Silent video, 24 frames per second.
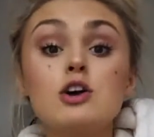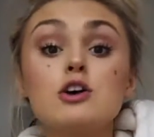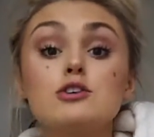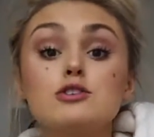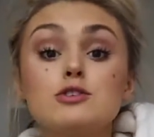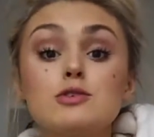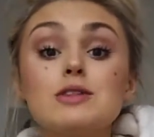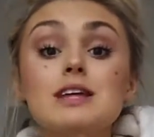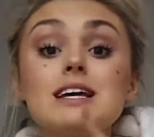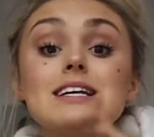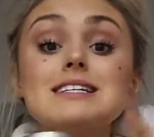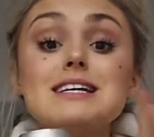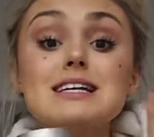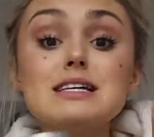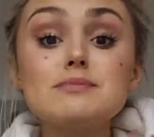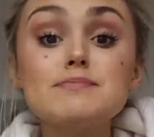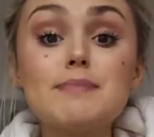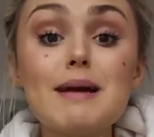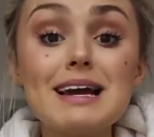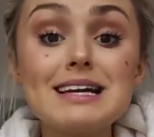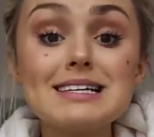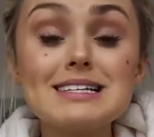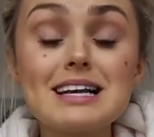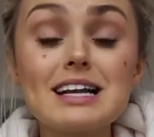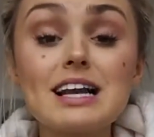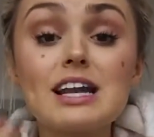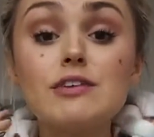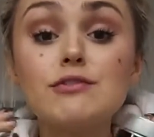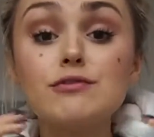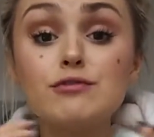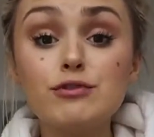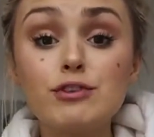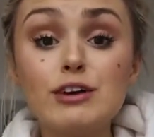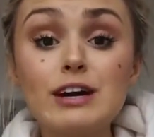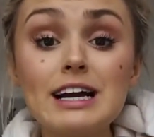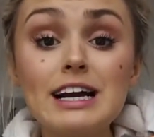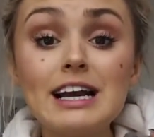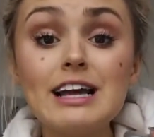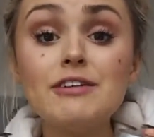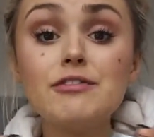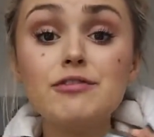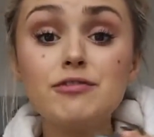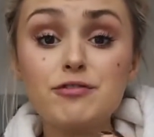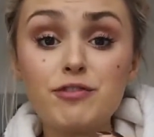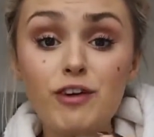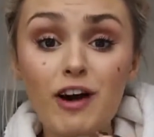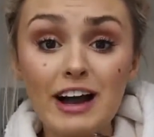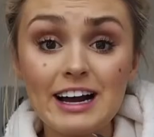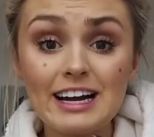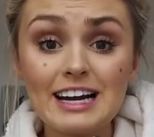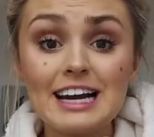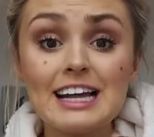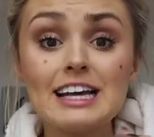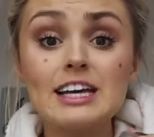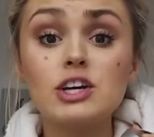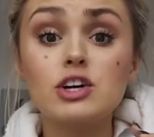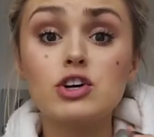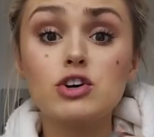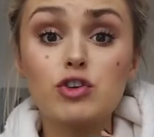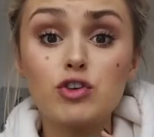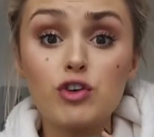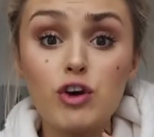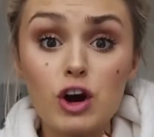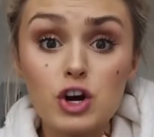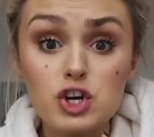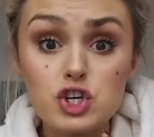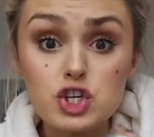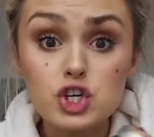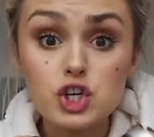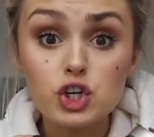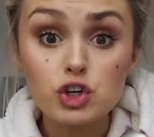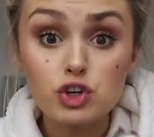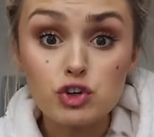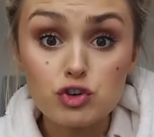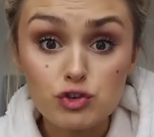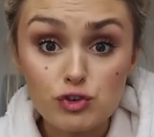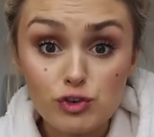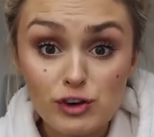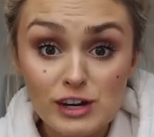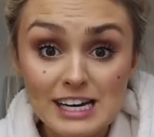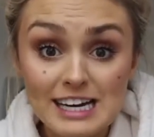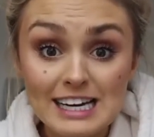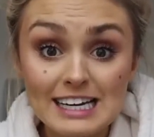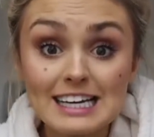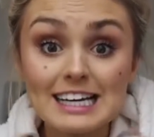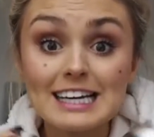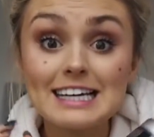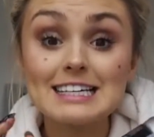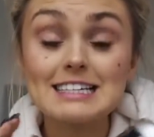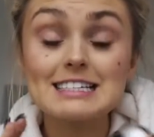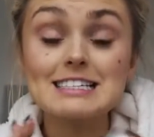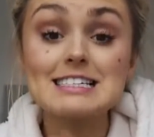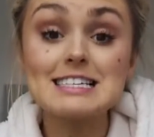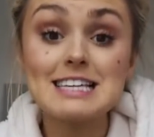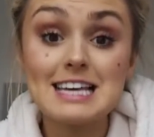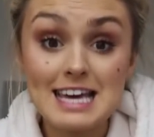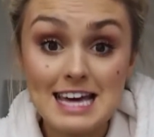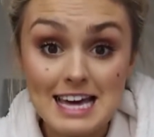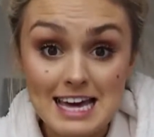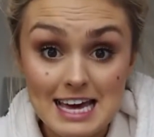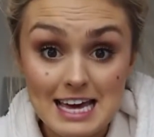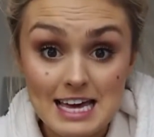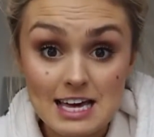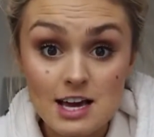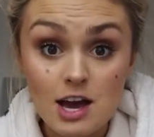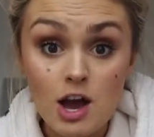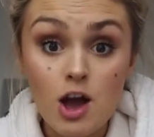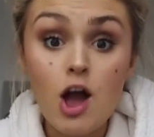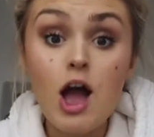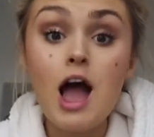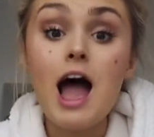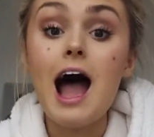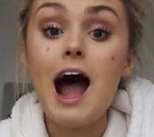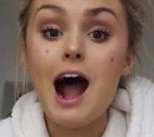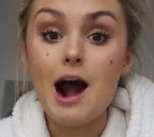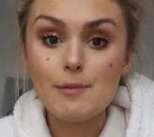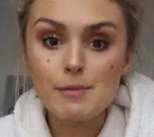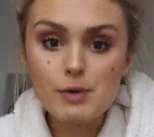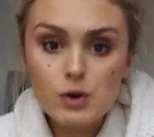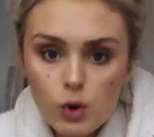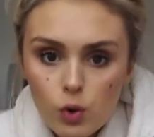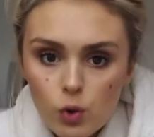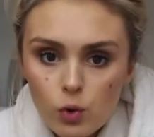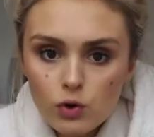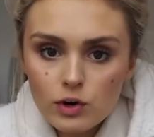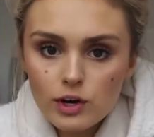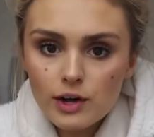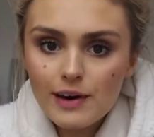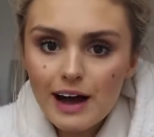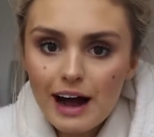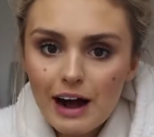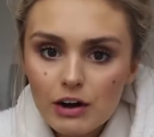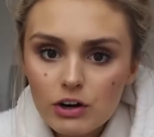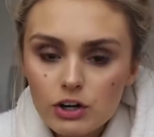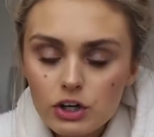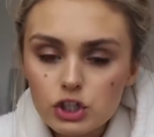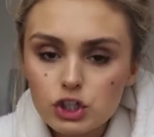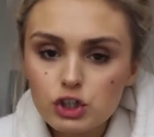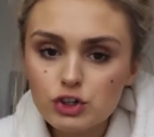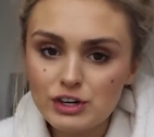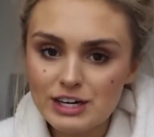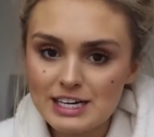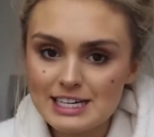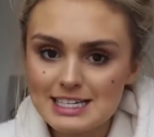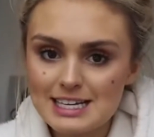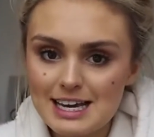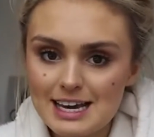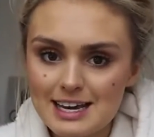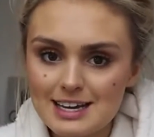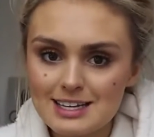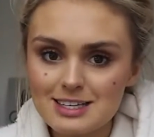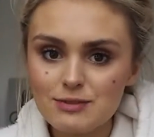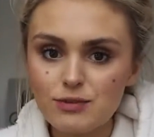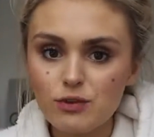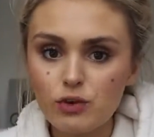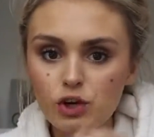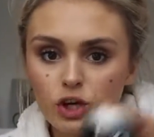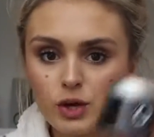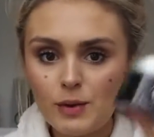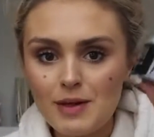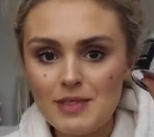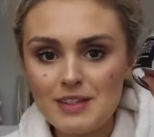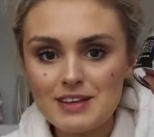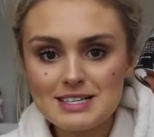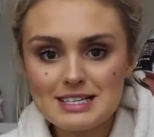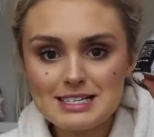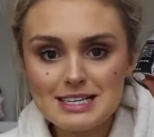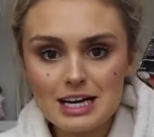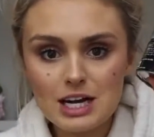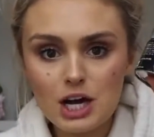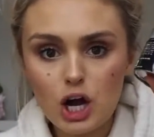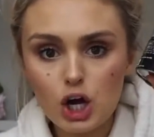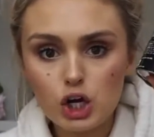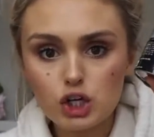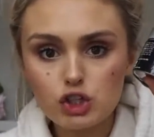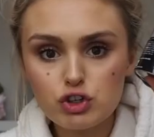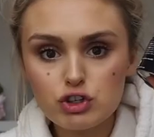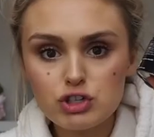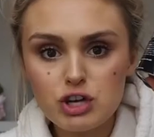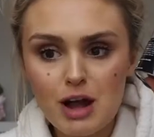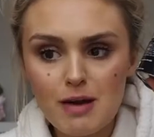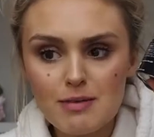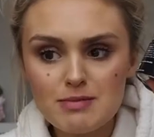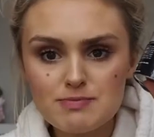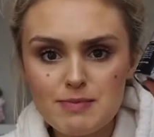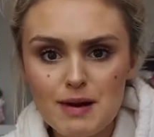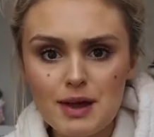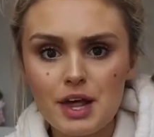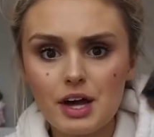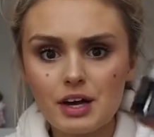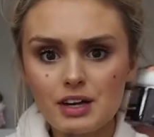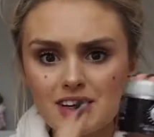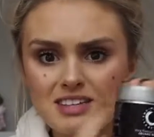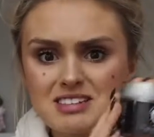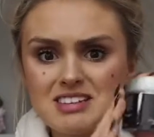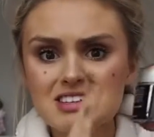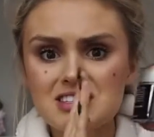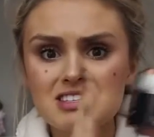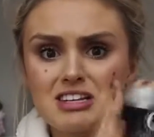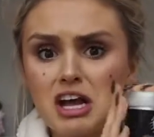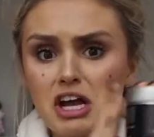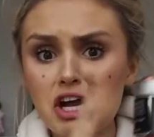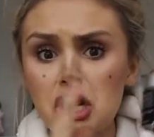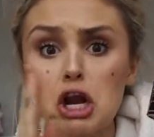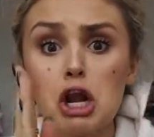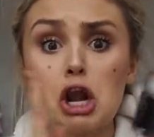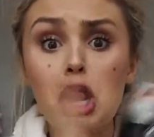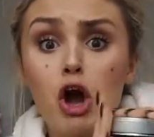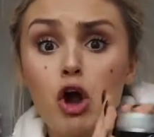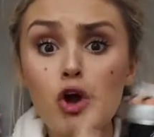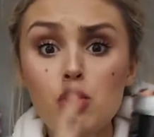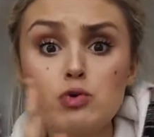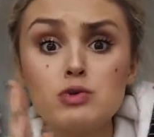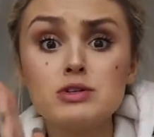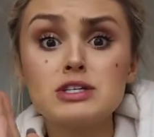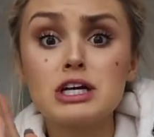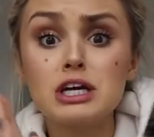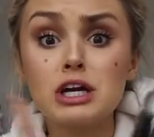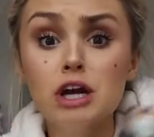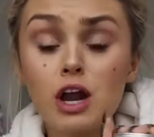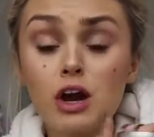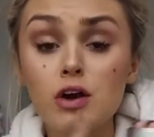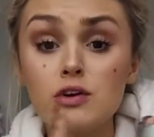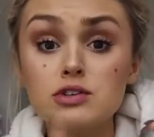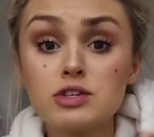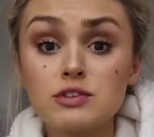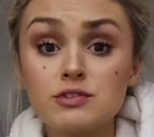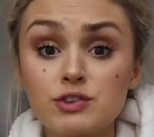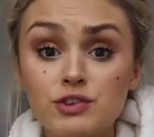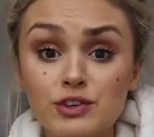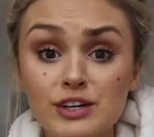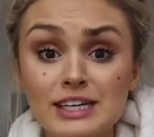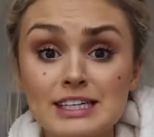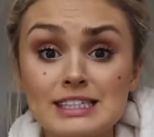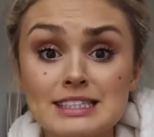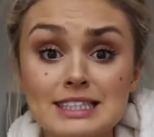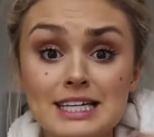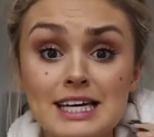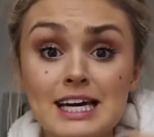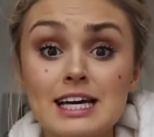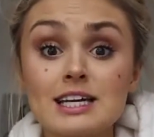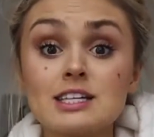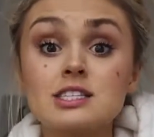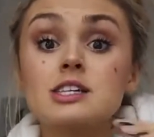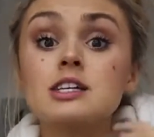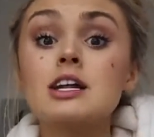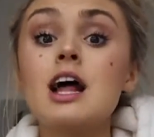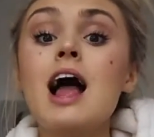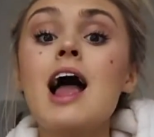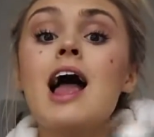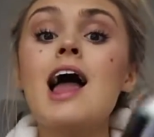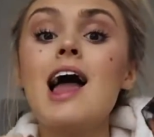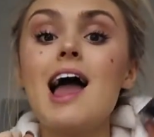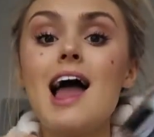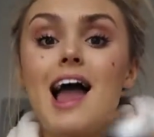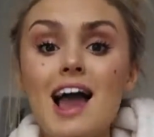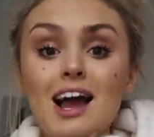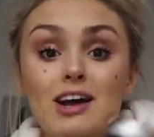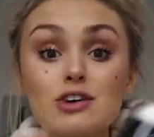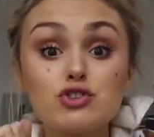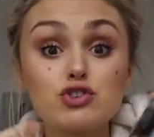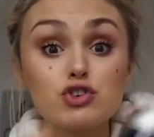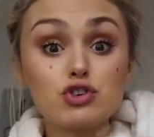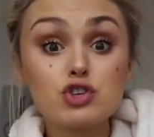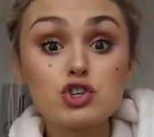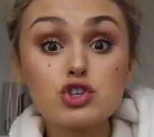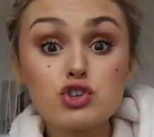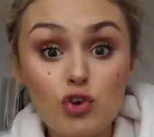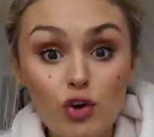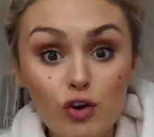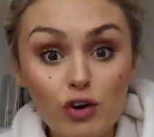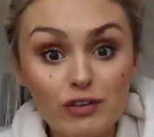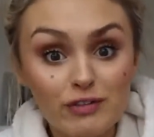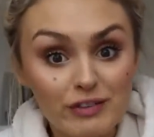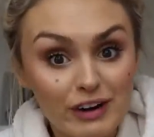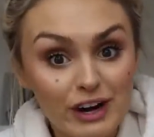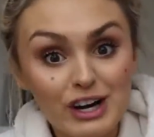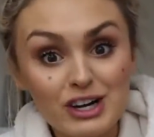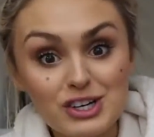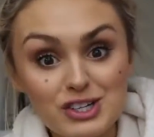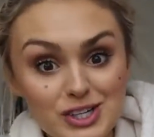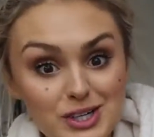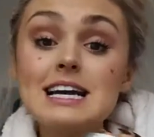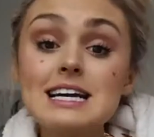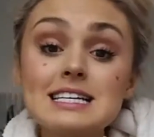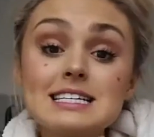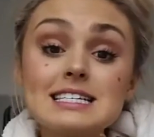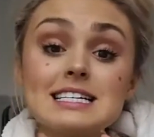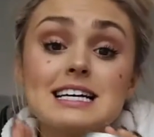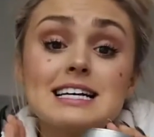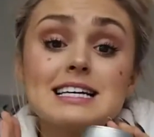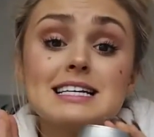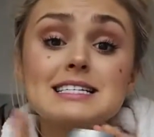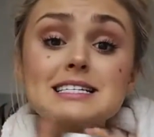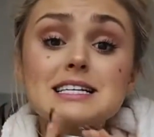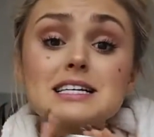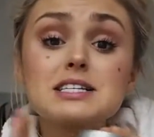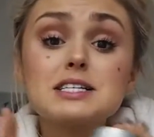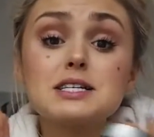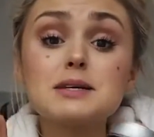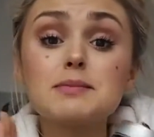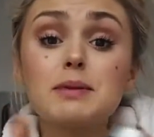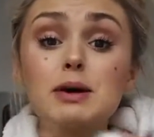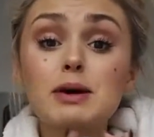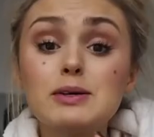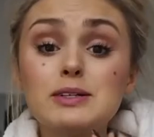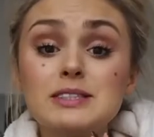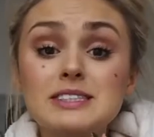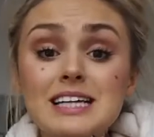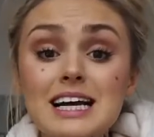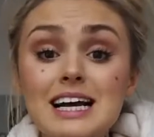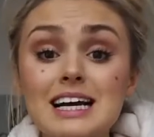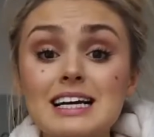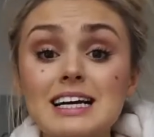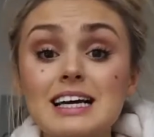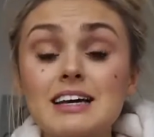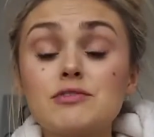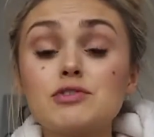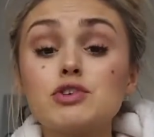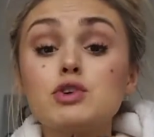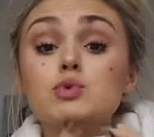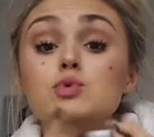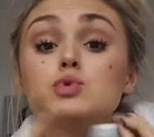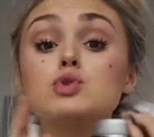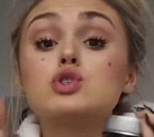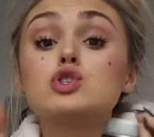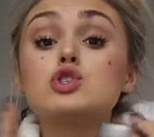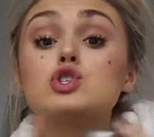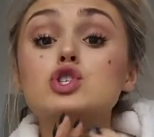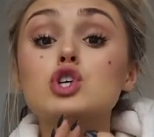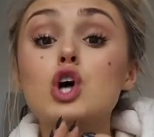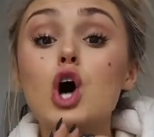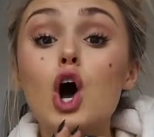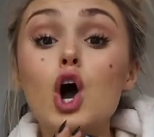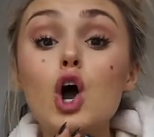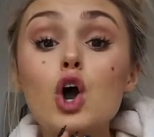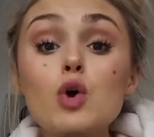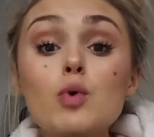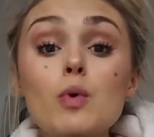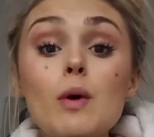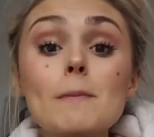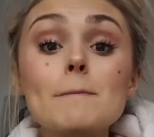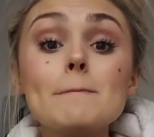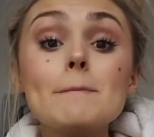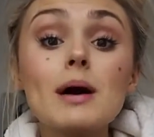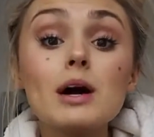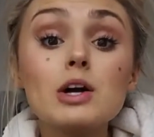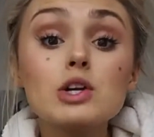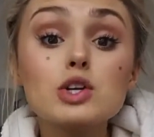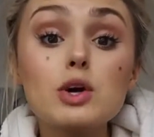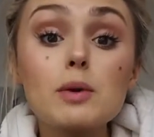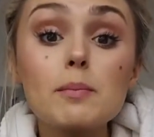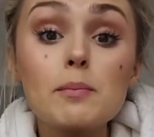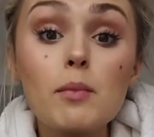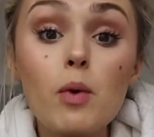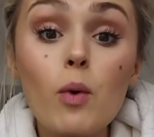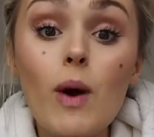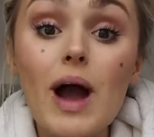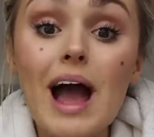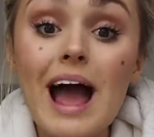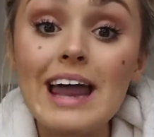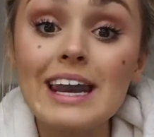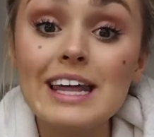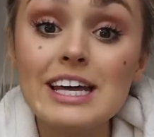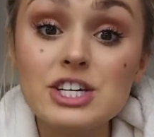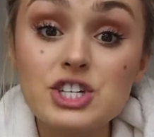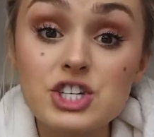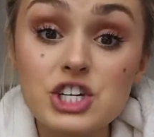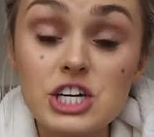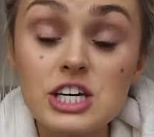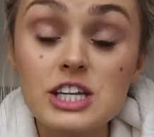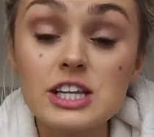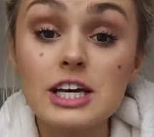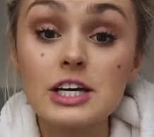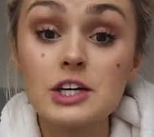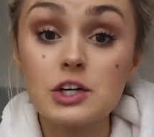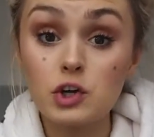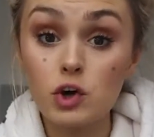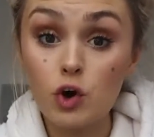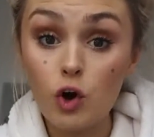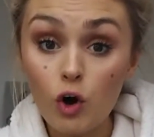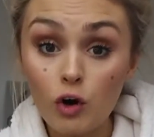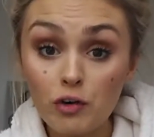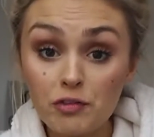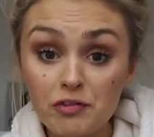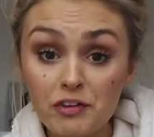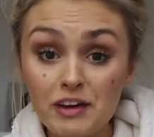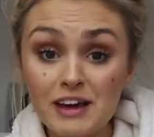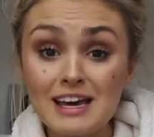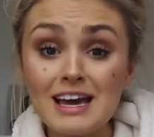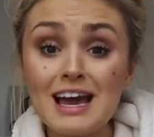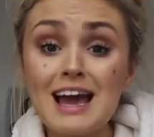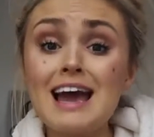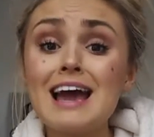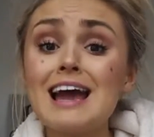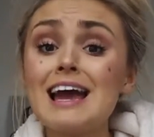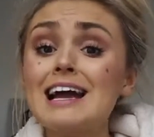So this is basically really finely crushed green tea, and we all know how good green tea is for you, and this is like 100 times better because it's like loads and loads of green tea. It's an extra strong version. This is supposed to give you so much more energy than coffee.